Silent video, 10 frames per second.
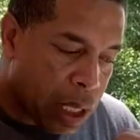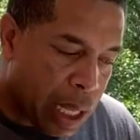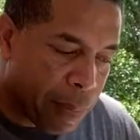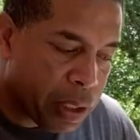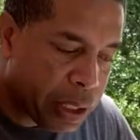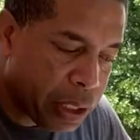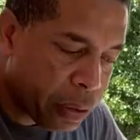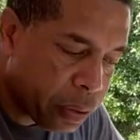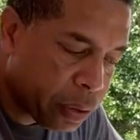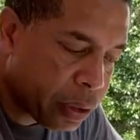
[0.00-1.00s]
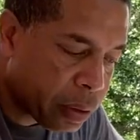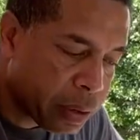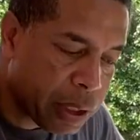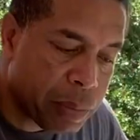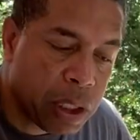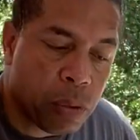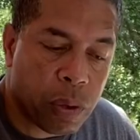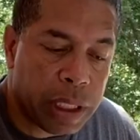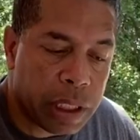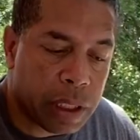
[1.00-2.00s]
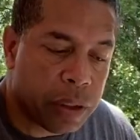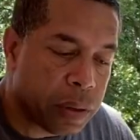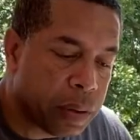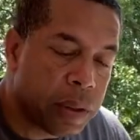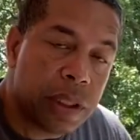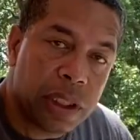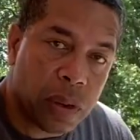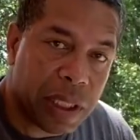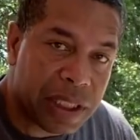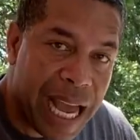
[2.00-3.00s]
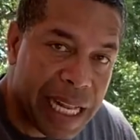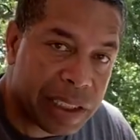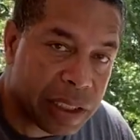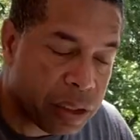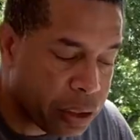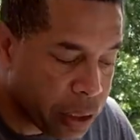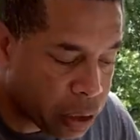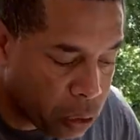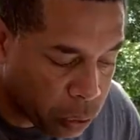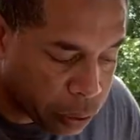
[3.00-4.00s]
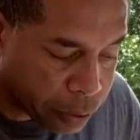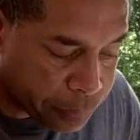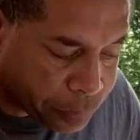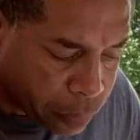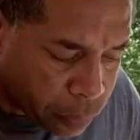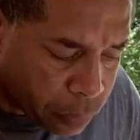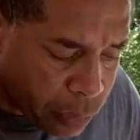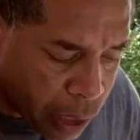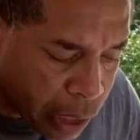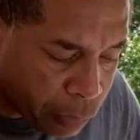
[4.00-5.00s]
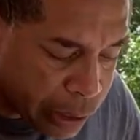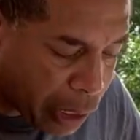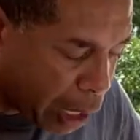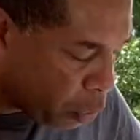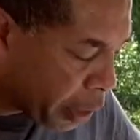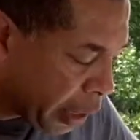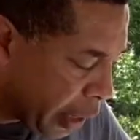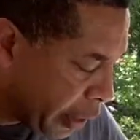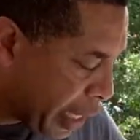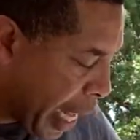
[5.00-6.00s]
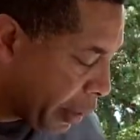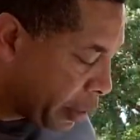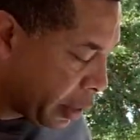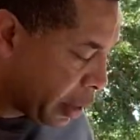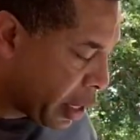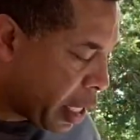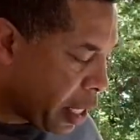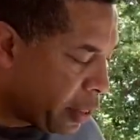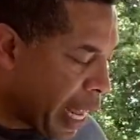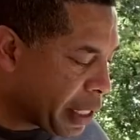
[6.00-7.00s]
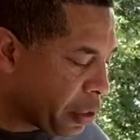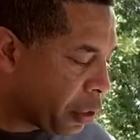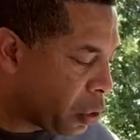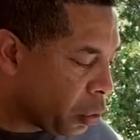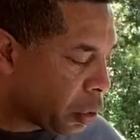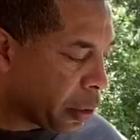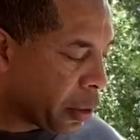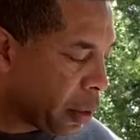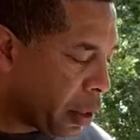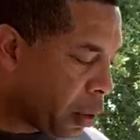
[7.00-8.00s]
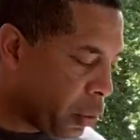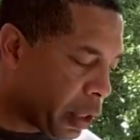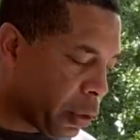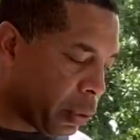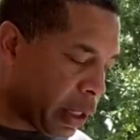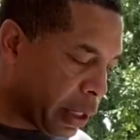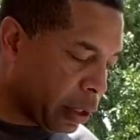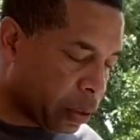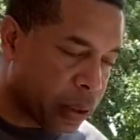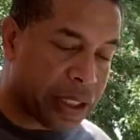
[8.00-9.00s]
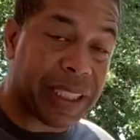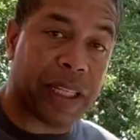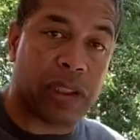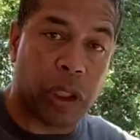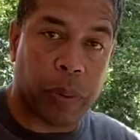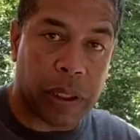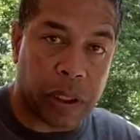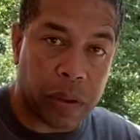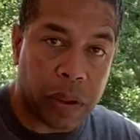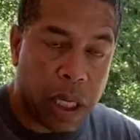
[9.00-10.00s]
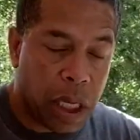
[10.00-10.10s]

I'm going to use some Gorilla Glue to attach it to the cooler. And the reason I want to attach that to the cooler with Gorilla Glue instead of super glue